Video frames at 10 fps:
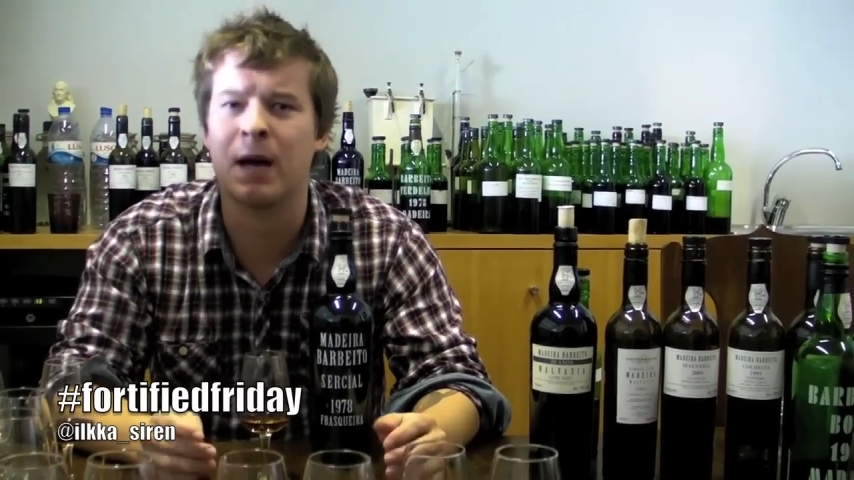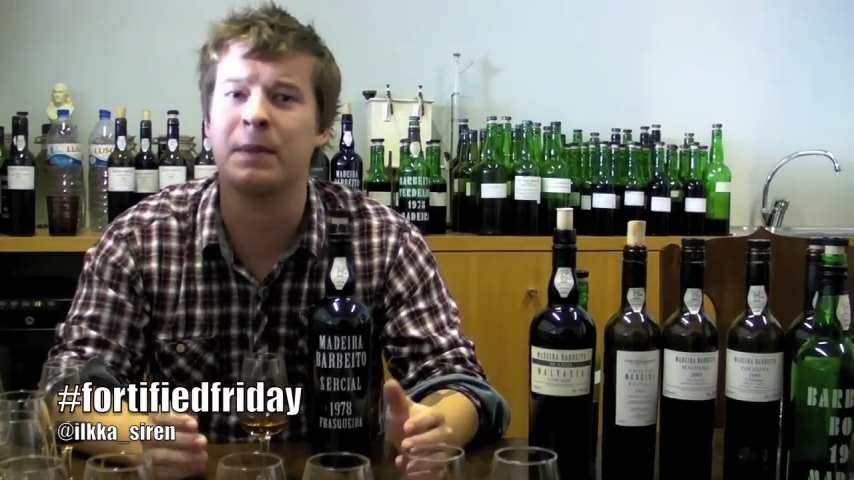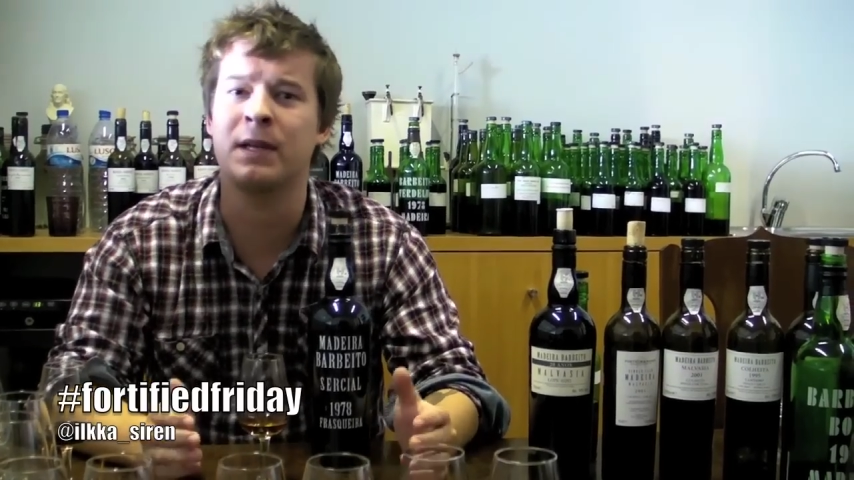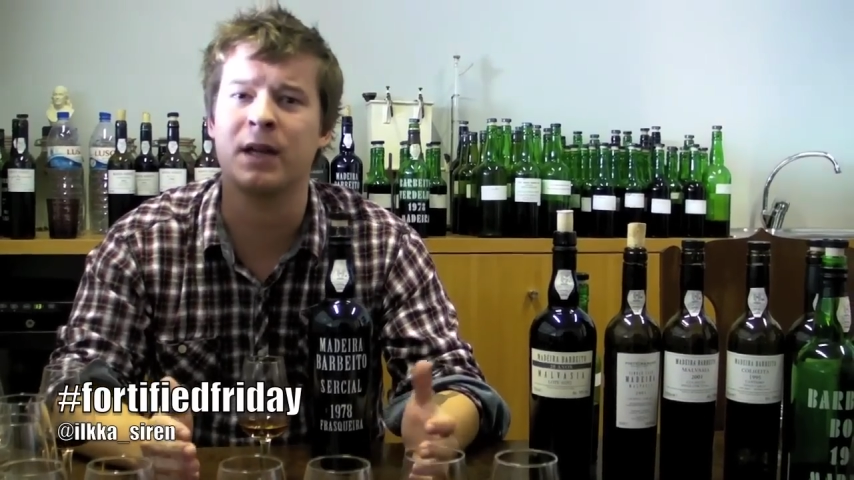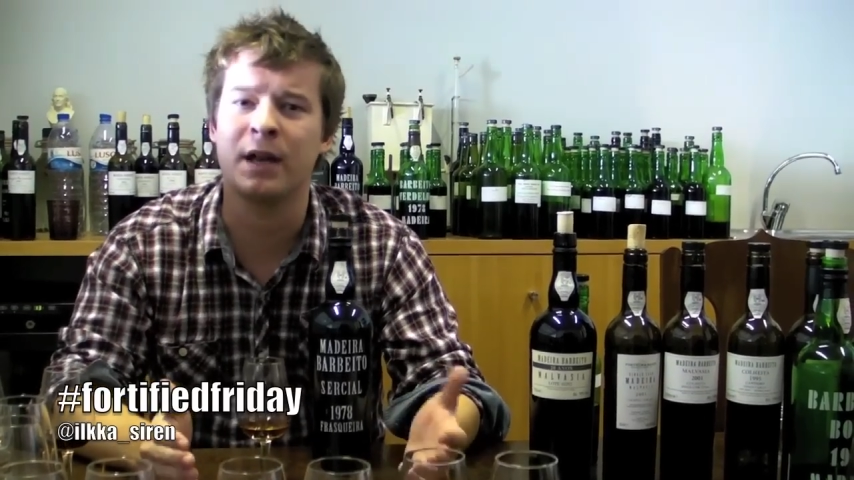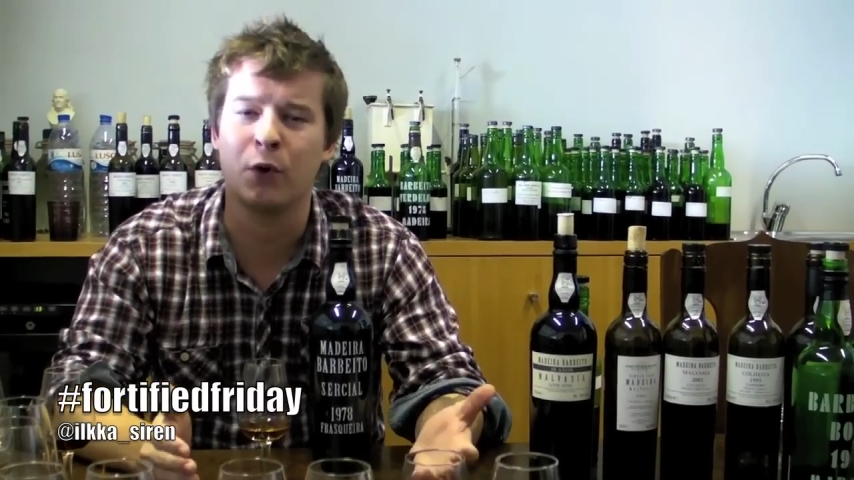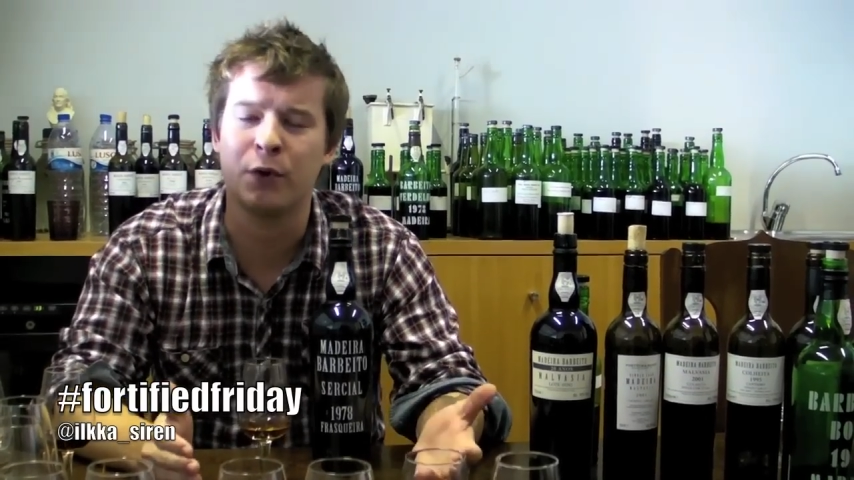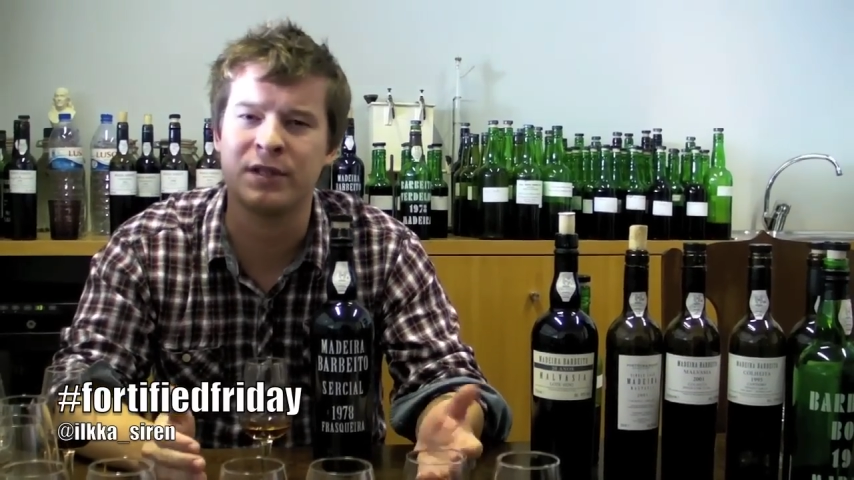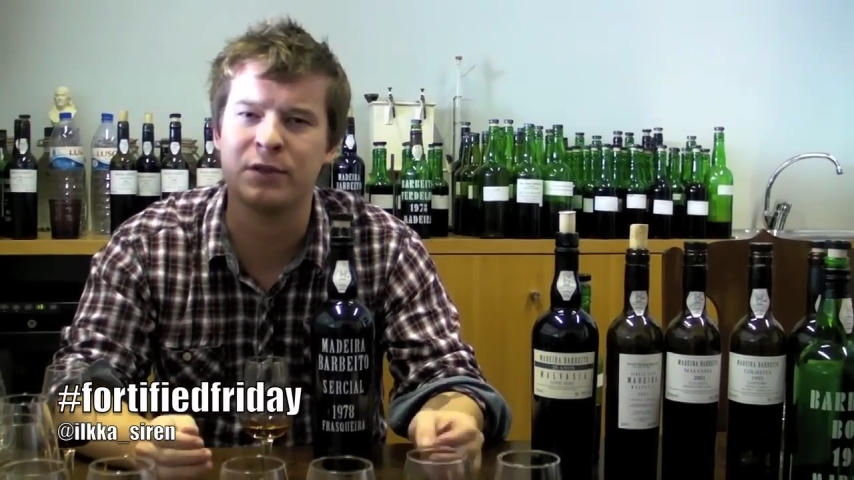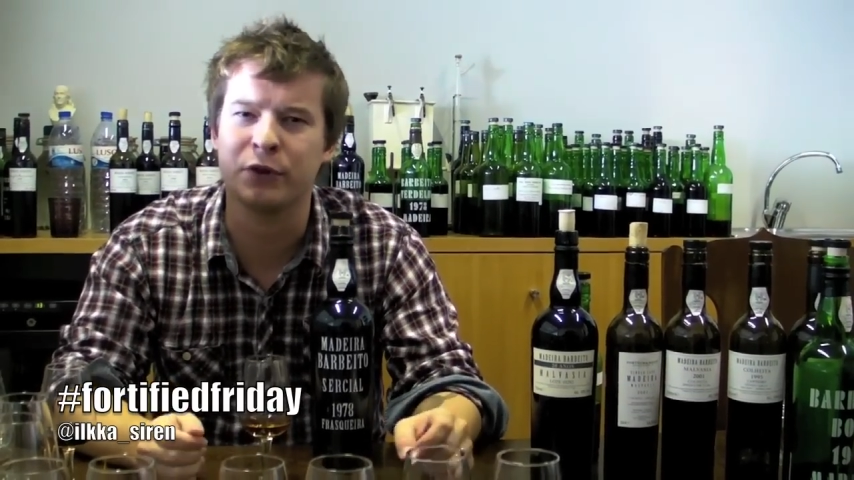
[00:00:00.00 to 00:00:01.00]
I mean, I know
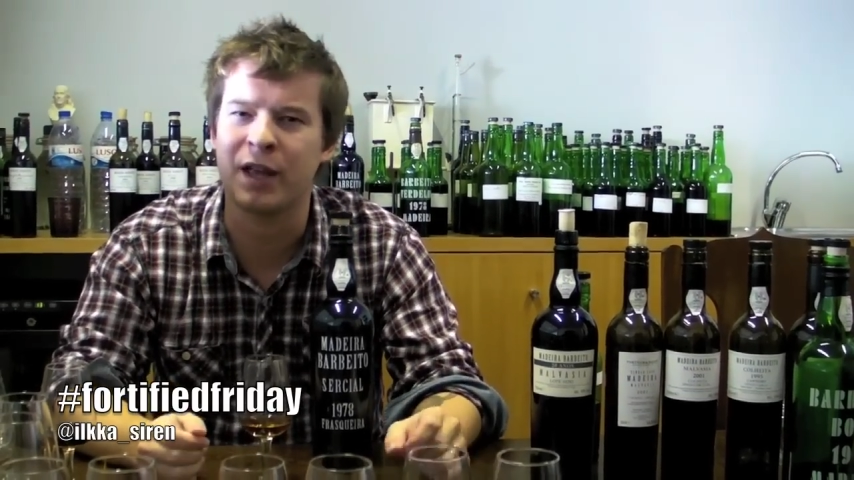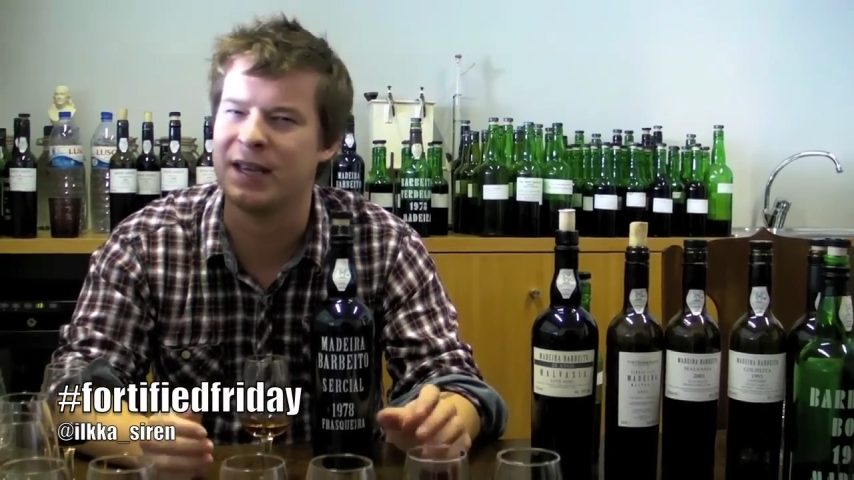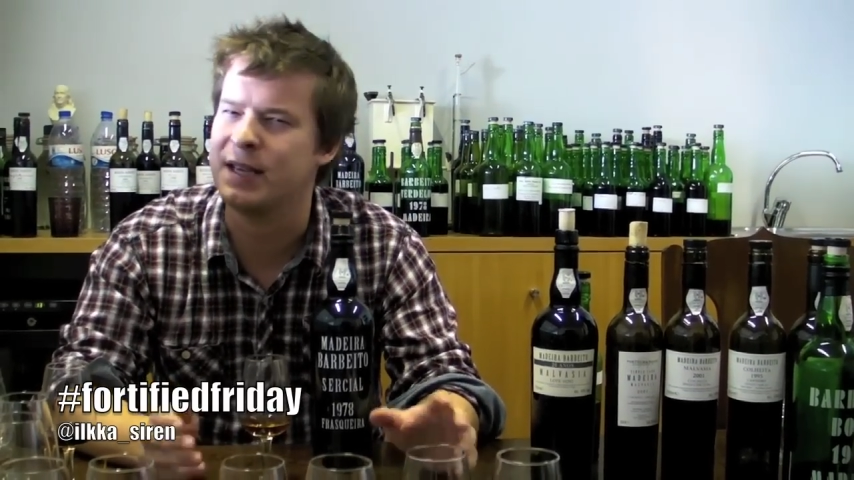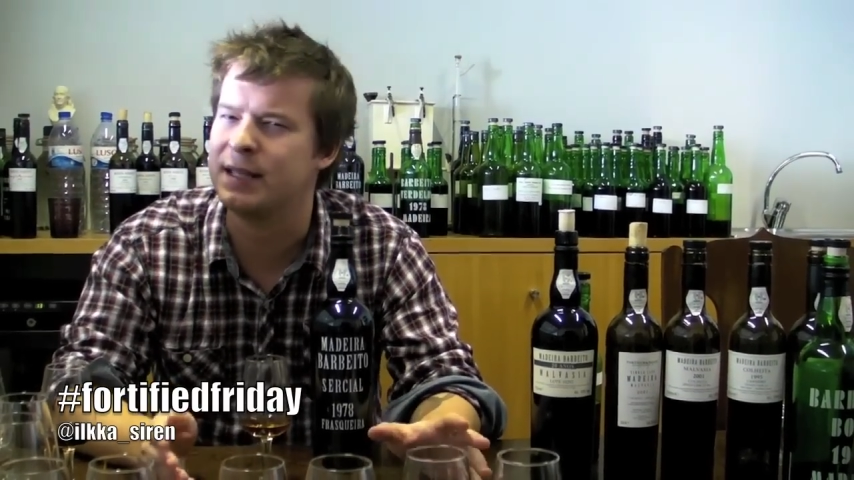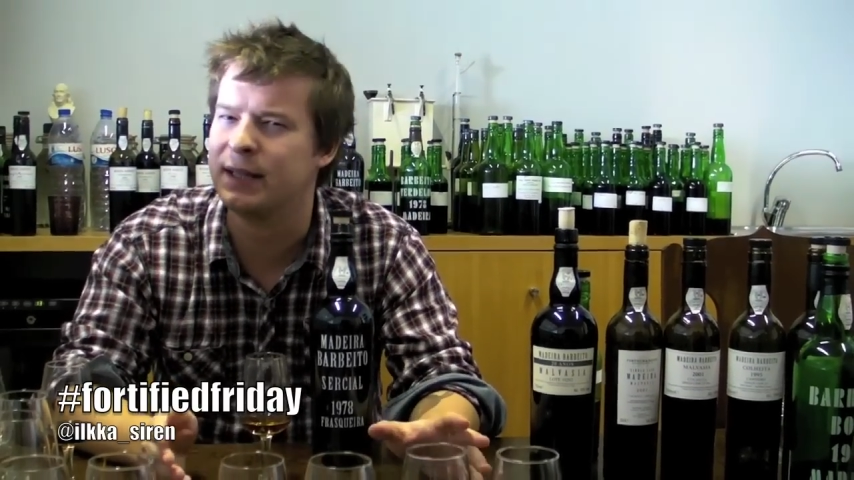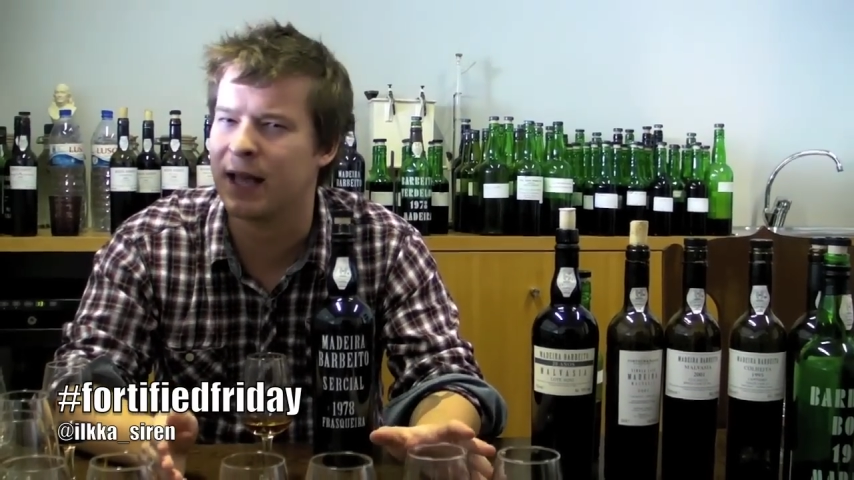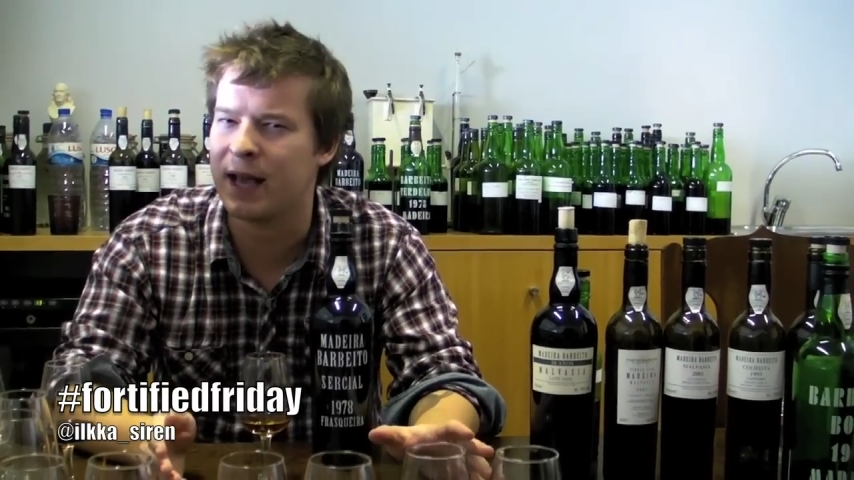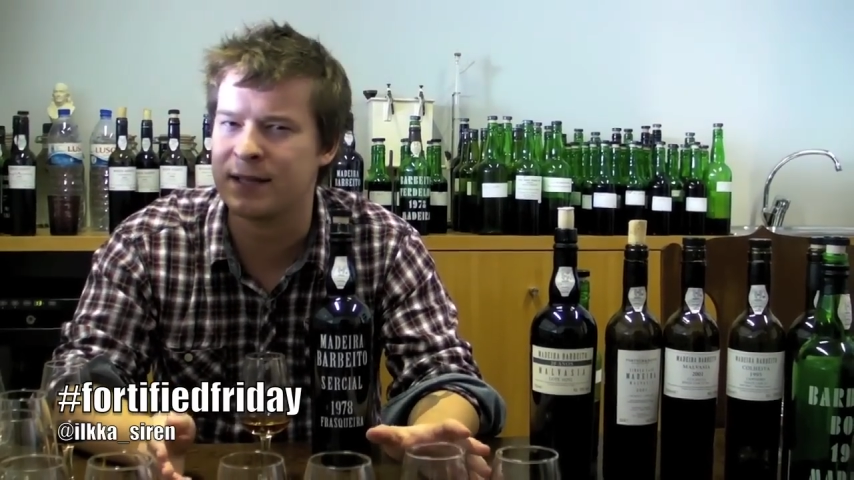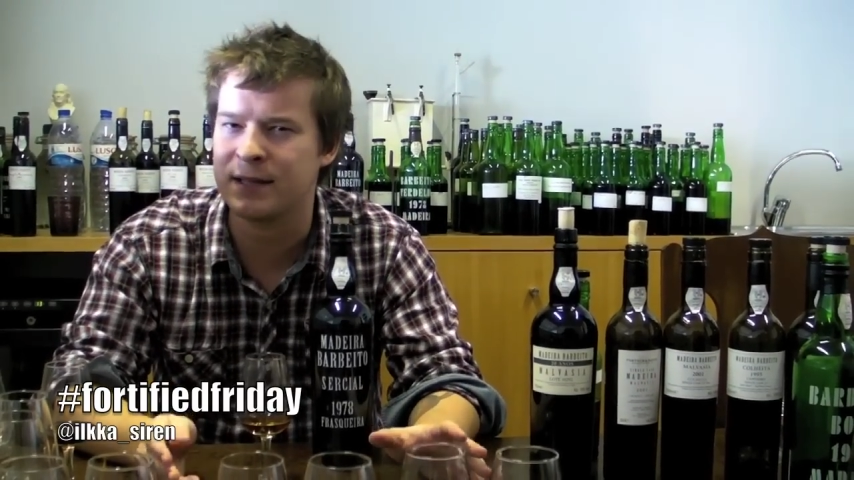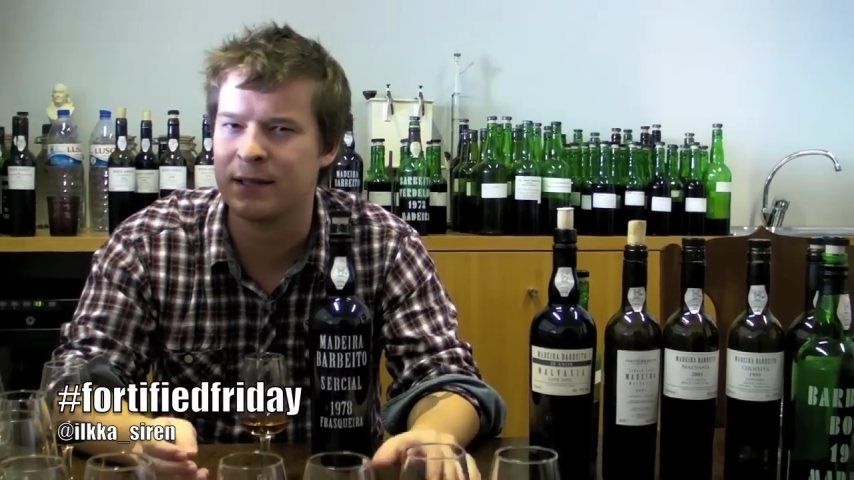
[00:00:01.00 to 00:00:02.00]
it's not an easy
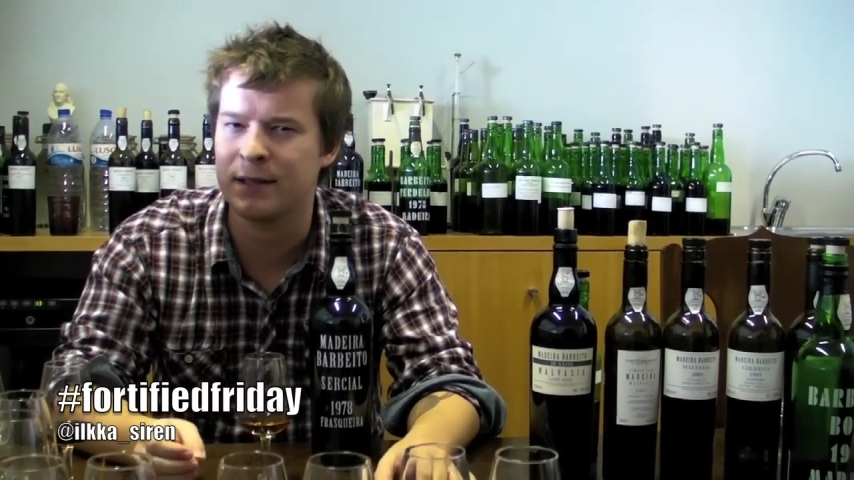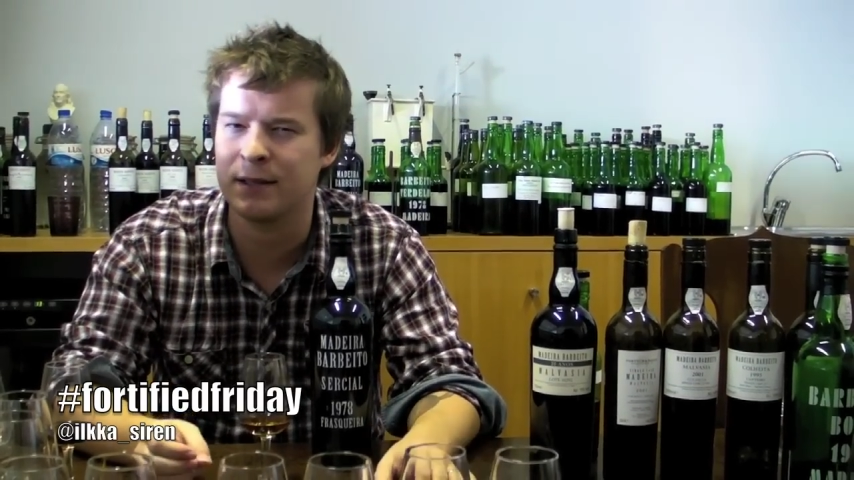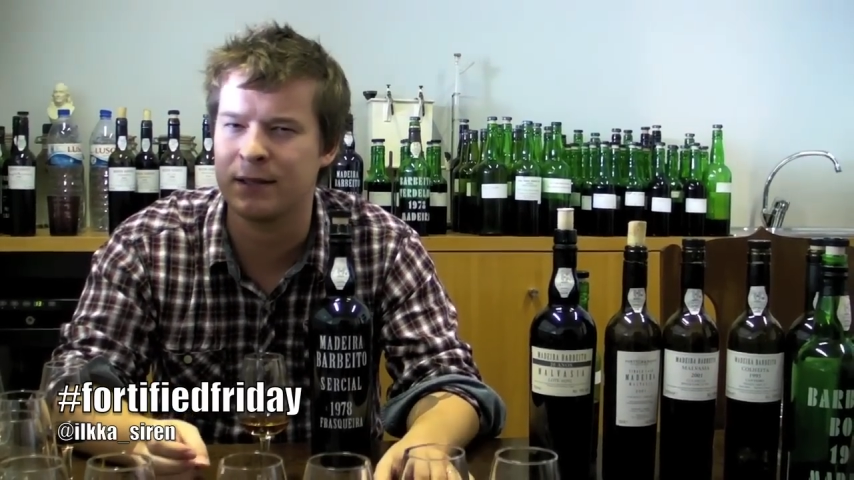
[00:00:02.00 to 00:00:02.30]
task,